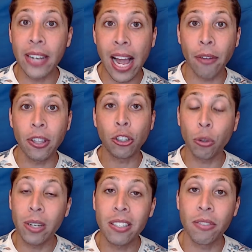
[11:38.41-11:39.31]
out. The
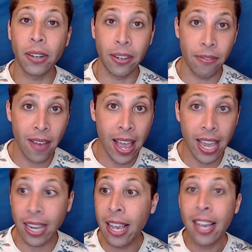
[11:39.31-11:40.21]
choice is very
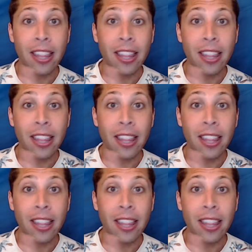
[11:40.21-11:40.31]
vague.